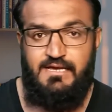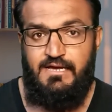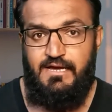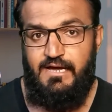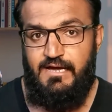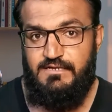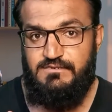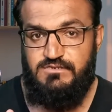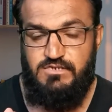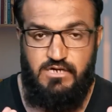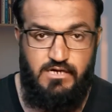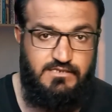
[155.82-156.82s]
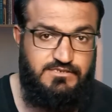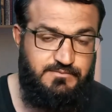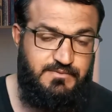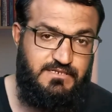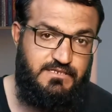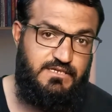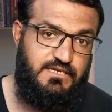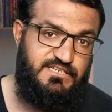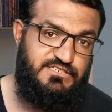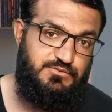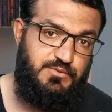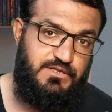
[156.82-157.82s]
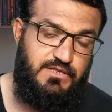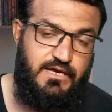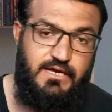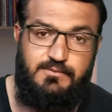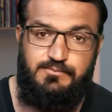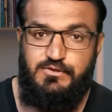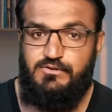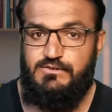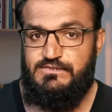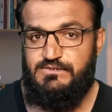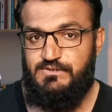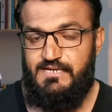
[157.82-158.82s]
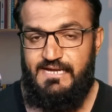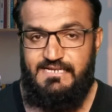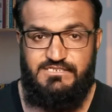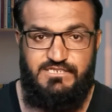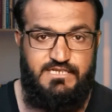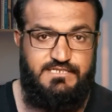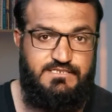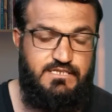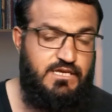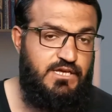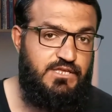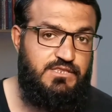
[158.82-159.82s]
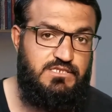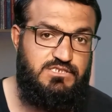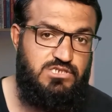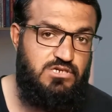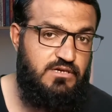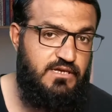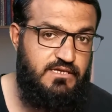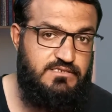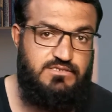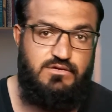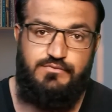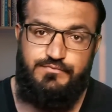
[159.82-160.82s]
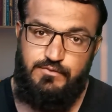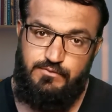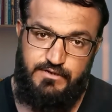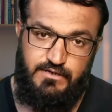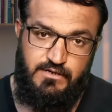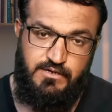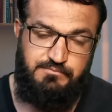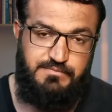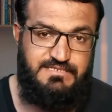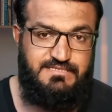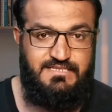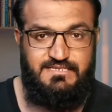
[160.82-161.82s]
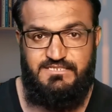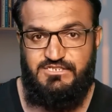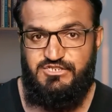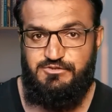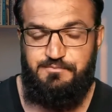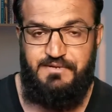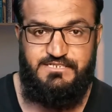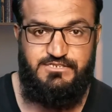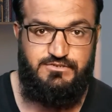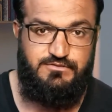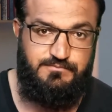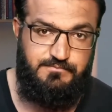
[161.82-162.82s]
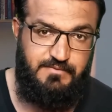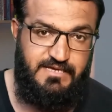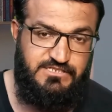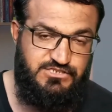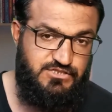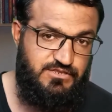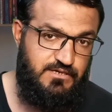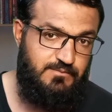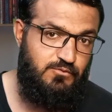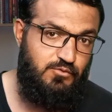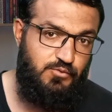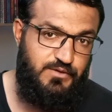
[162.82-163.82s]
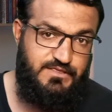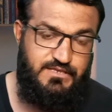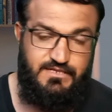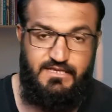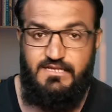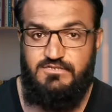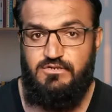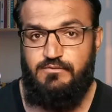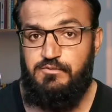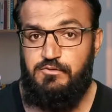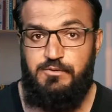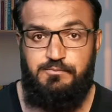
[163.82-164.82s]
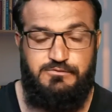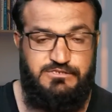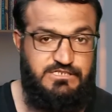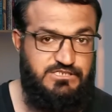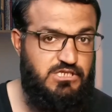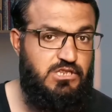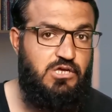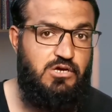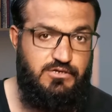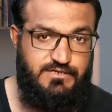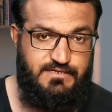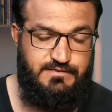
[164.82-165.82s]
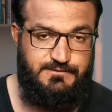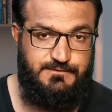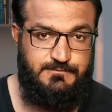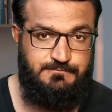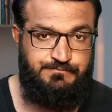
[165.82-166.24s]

and ultimately it will help you to adjust the targets of your business to better match them with the needs of your potential audience.